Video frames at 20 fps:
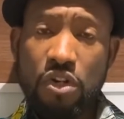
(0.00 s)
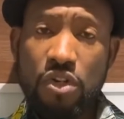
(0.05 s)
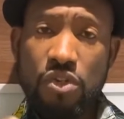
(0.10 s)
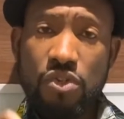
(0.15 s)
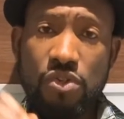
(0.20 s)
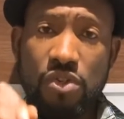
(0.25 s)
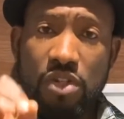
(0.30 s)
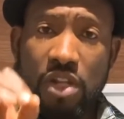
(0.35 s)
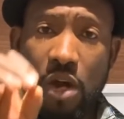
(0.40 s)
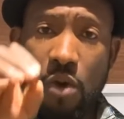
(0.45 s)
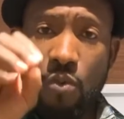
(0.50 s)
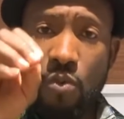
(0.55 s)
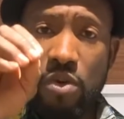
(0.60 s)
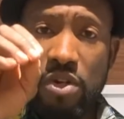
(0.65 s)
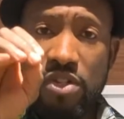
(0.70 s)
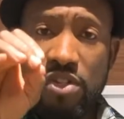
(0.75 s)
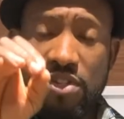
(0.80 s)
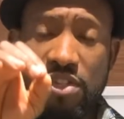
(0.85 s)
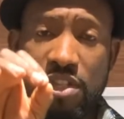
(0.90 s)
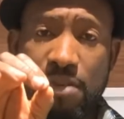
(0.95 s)
so that
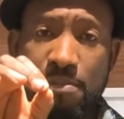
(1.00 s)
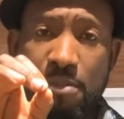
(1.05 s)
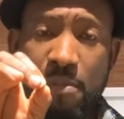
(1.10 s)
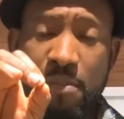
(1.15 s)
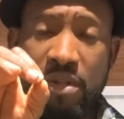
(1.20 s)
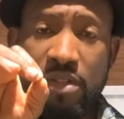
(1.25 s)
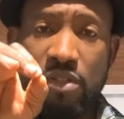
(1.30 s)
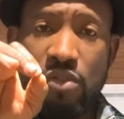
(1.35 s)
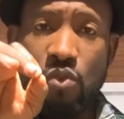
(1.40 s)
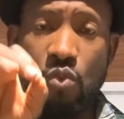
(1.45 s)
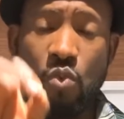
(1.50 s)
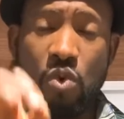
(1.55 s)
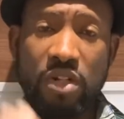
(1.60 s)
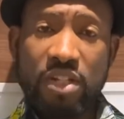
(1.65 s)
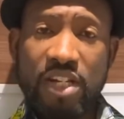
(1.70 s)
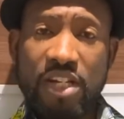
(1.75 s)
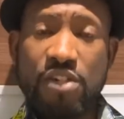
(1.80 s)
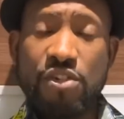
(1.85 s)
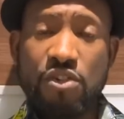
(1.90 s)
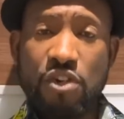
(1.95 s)
once the moment
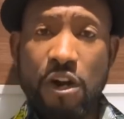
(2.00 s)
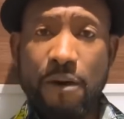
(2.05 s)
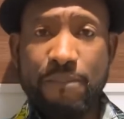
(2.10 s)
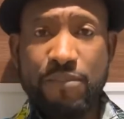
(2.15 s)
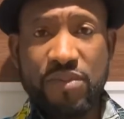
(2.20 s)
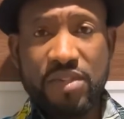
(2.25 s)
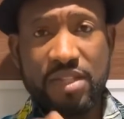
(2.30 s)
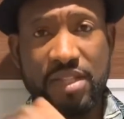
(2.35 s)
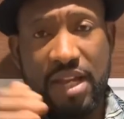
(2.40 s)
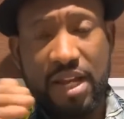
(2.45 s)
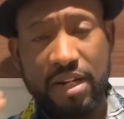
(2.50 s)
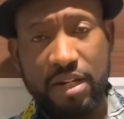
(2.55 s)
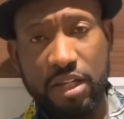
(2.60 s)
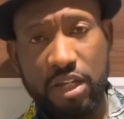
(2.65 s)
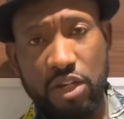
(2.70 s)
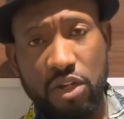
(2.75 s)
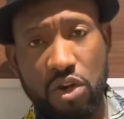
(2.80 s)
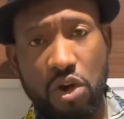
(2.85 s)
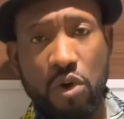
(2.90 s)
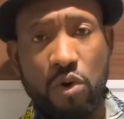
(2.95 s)
water drops, then
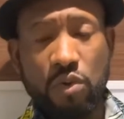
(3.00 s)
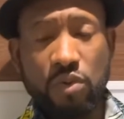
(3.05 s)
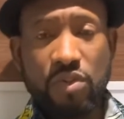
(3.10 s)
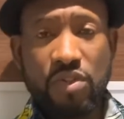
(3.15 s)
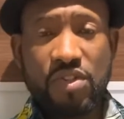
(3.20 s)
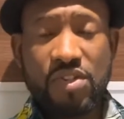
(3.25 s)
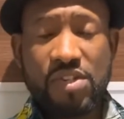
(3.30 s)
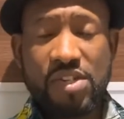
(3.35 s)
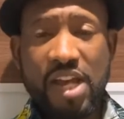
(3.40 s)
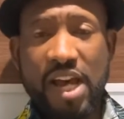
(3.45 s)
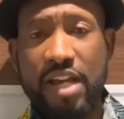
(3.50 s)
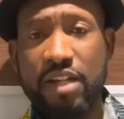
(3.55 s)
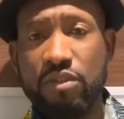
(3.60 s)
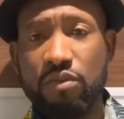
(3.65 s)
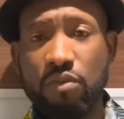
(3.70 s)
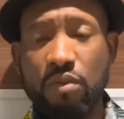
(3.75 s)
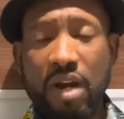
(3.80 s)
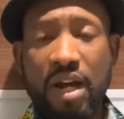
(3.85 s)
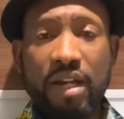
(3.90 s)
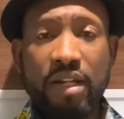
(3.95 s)
it goes
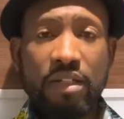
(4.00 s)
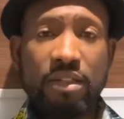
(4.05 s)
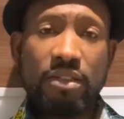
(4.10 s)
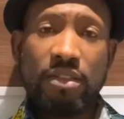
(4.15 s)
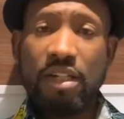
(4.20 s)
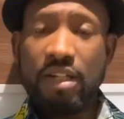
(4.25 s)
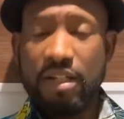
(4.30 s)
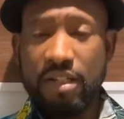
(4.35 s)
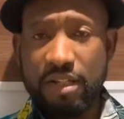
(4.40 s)
sideways.